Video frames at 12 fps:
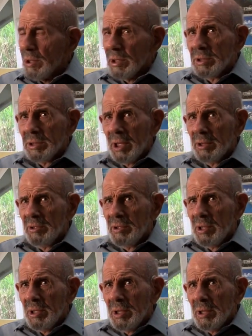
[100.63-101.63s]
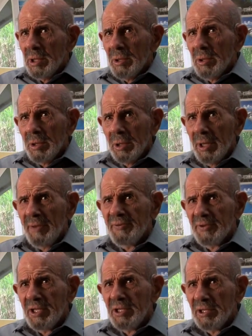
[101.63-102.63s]
The sun
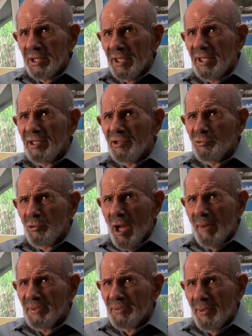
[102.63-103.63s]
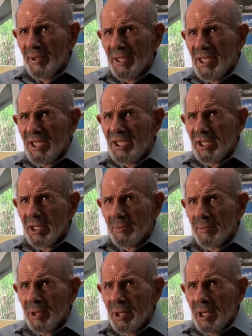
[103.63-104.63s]
lifts these little drops by heating
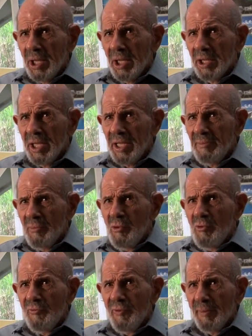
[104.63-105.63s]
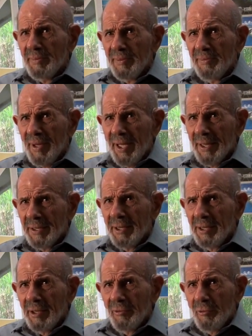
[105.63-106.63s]
them, and they move up and back
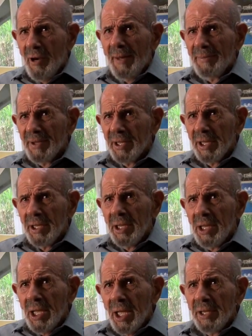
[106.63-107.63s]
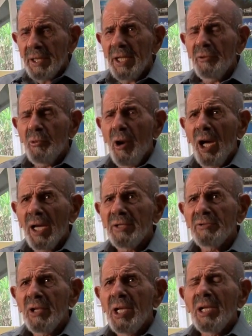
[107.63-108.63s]
rapidly, and they
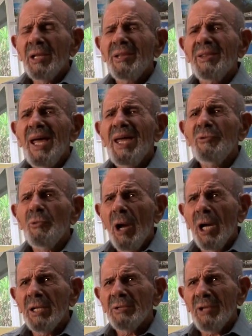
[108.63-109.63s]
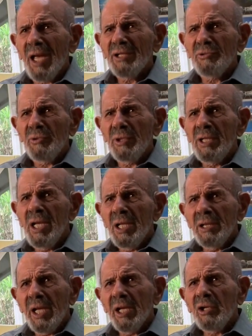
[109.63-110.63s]
rise. They rise. Actually,
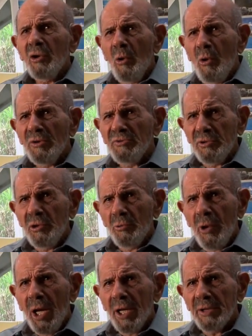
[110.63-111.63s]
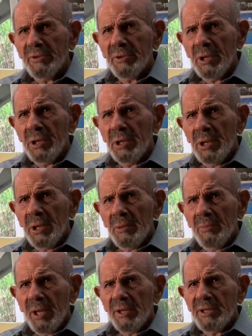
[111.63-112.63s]
they are caused to rise
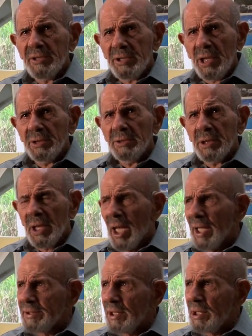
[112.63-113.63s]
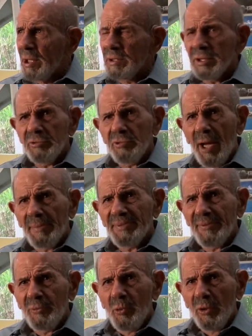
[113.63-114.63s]
by the sun acting on the
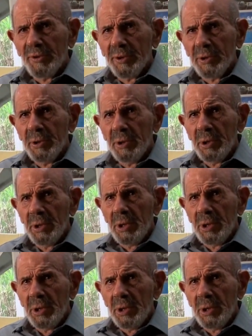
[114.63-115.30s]
drops of water.